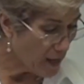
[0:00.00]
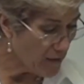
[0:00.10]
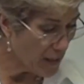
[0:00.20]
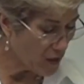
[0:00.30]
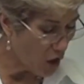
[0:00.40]

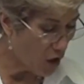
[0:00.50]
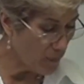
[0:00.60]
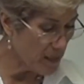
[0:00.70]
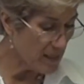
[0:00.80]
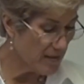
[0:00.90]
That
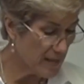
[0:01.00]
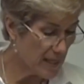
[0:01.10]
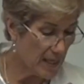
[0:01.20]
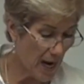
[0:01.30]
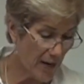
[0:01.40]
carbon is
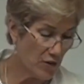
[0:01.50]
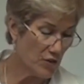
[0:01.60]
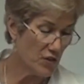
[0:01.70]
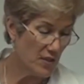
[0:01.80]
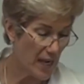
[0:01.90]
C,
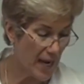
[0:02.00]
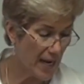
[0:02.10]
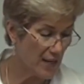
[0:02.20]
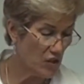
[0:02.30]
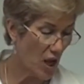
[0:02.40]
hydrogen's
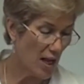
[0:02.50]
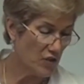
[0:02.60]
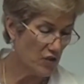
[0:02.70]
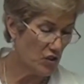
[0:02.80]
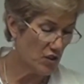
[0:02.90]
H,
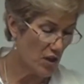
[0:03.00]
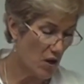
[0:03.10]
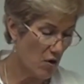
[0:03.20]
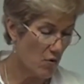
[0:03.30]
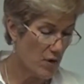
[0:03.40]
oxygen's
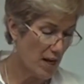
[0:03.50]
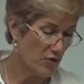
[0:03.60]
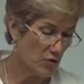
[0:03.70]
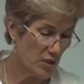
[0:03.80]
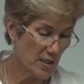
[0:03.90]
O,
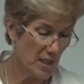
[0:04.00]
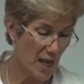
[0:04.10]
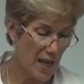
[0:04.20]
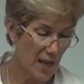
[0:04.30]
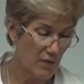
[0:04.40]
nitrogen's
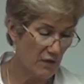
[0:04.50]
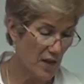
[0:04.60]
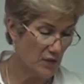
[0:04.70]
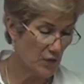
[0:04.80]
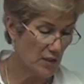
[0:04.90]
N,
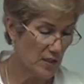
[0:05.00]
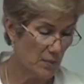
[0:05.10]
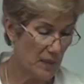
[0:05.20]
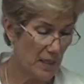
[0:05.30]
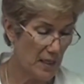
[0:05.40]
phosphorus is
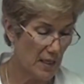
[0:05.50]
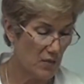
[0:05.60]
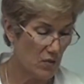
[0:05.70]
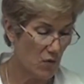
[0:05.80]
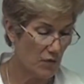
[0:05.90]
P,
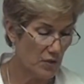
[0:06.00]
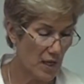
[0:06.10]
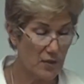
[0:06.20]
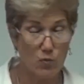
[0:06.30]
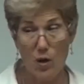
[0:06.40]
and sulfur is S.